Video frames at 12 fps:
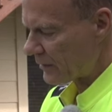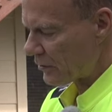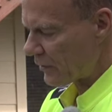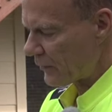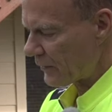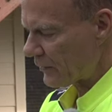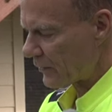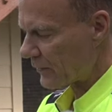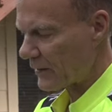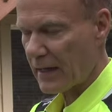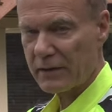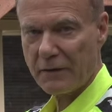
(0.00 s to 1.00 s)

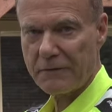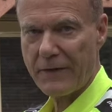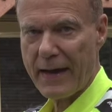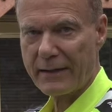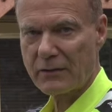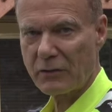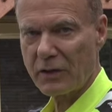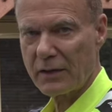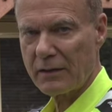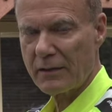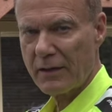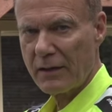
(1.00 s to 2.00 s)
surfaces at the
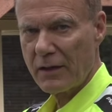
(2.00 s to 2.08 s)
factory